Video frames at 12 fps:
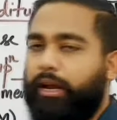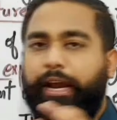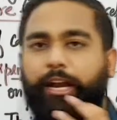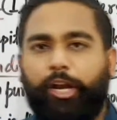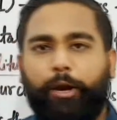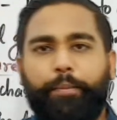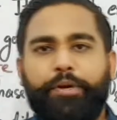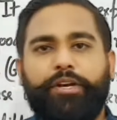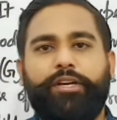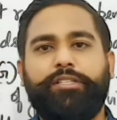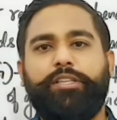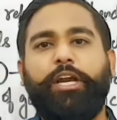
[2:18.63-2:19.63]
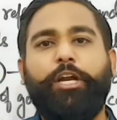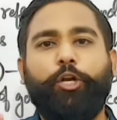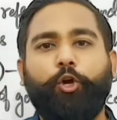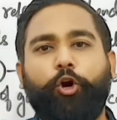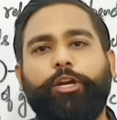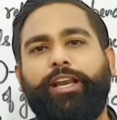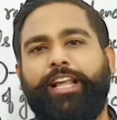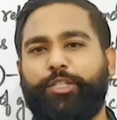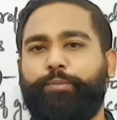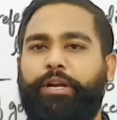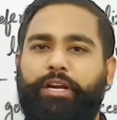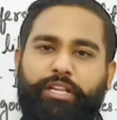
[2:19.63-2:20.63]
It represents the total
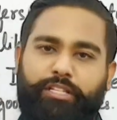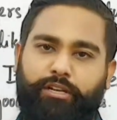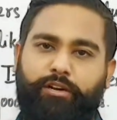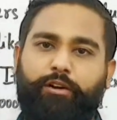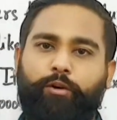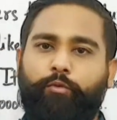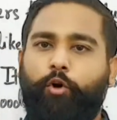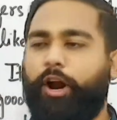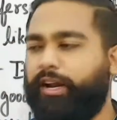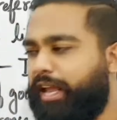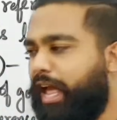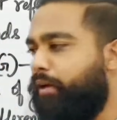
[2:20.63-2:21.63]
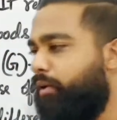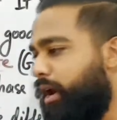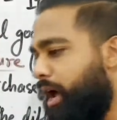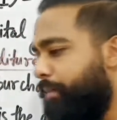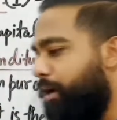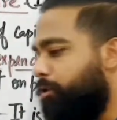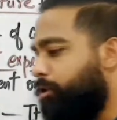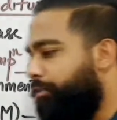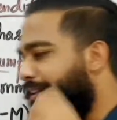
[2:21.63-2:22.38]
expenditure. Whatever amount